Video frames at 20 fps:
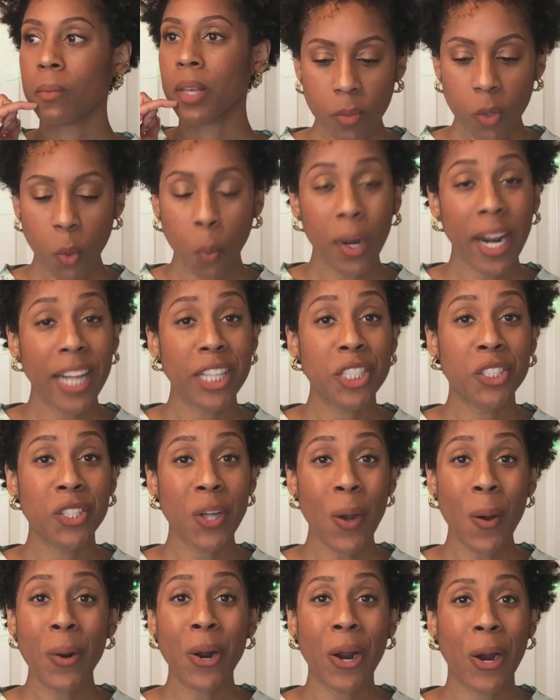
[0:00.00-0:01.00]
When I
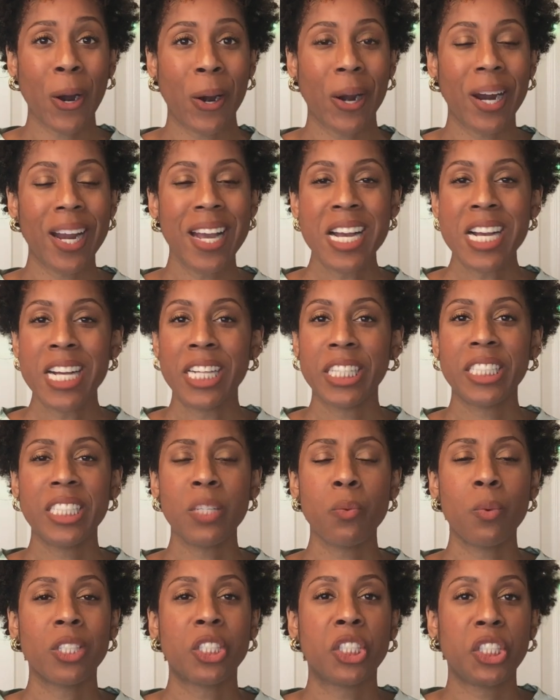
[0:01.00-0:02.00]
showed her, she
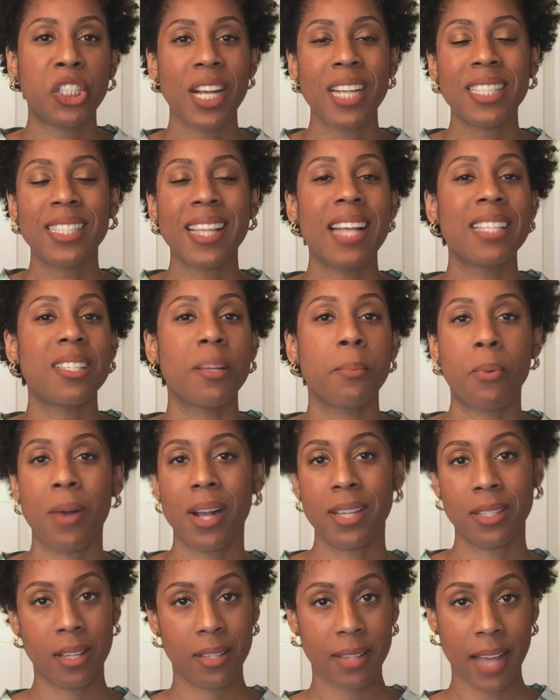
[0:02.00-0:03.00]
was just as
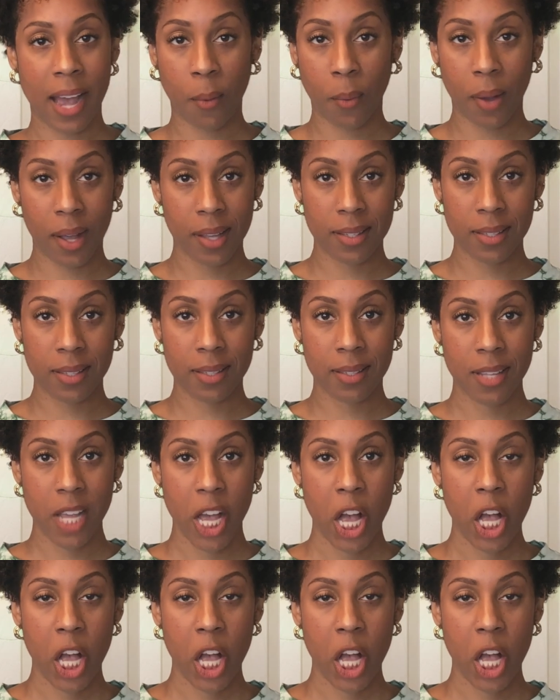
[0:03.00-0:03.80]
impressed as I was.